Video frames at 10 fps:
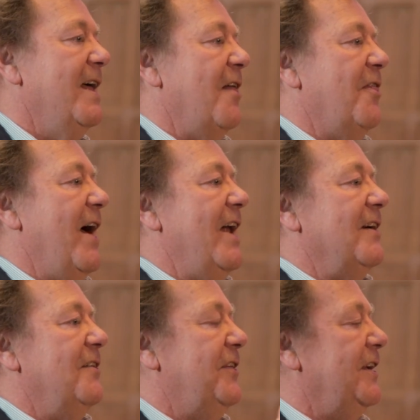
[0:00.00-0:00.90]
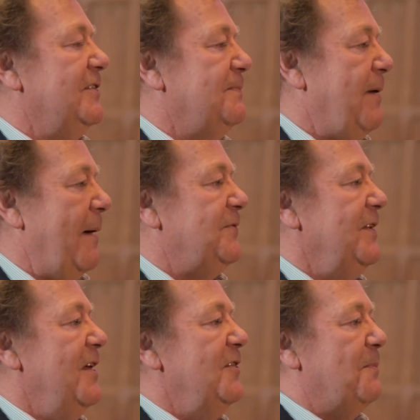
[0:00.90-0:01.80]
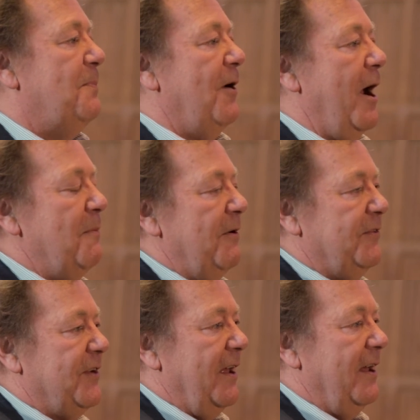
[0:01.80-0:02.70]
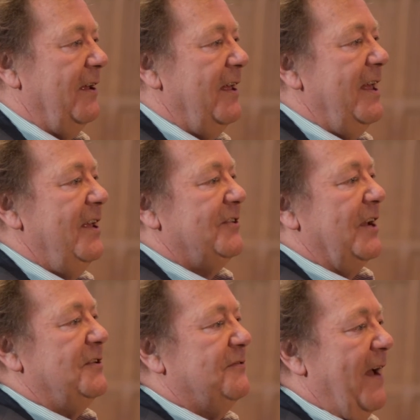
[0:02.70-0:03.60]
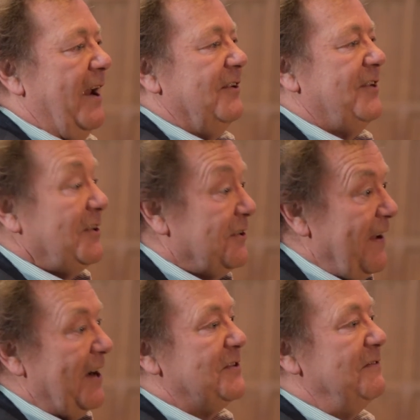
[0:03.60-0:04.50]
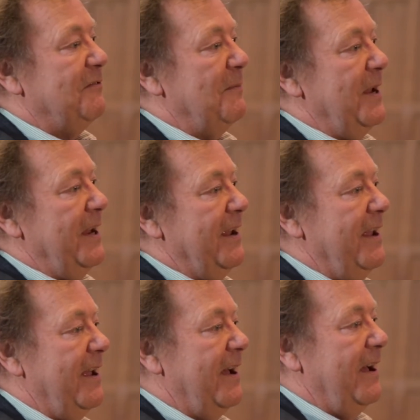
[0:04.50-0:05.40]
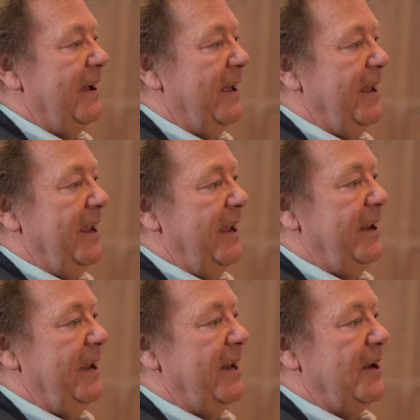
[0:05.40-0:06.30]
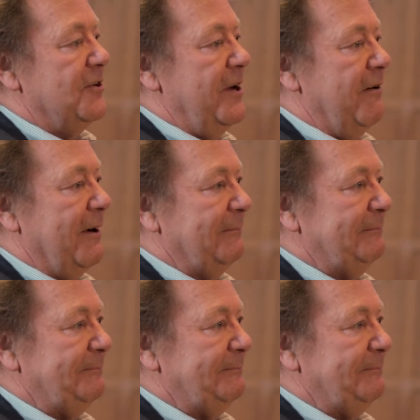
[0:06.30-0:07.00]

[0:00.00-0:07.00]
And that, I think, is perhaps the primary satisfaction for me in engineering.